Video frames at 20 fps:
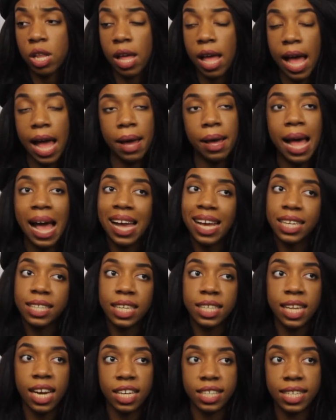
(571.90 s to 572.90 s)
I guess
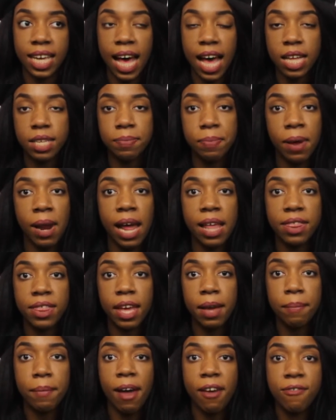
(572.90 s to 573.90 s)
that's not a task, but I
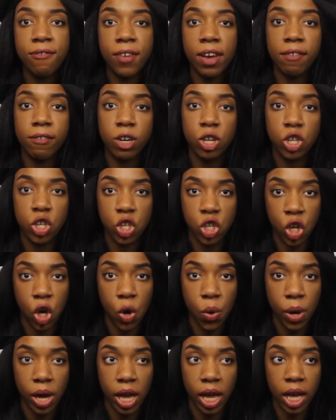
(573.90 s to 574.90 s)
think my favorite
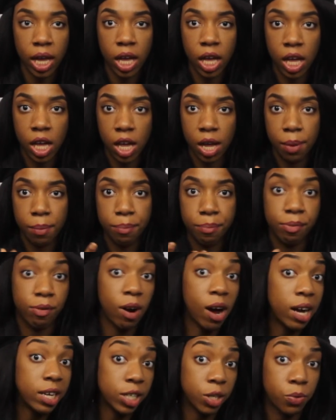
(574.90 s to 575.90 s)
sewing
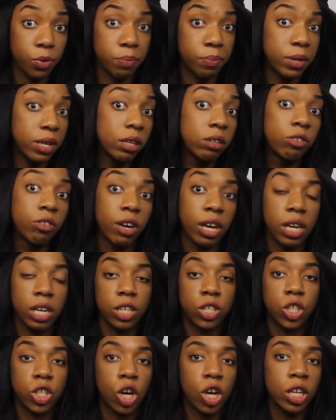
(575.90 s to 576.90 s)
project would be creating
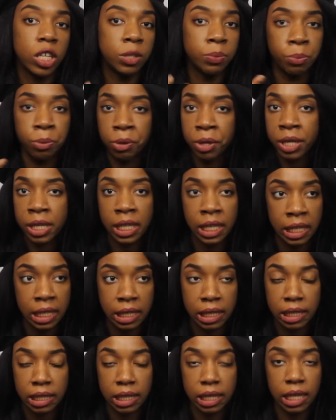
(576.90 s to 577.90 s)
a skirt. It's pretty
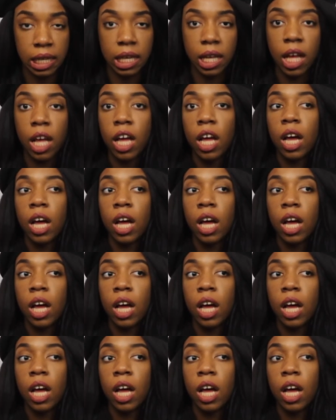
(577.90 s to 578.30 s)
easy.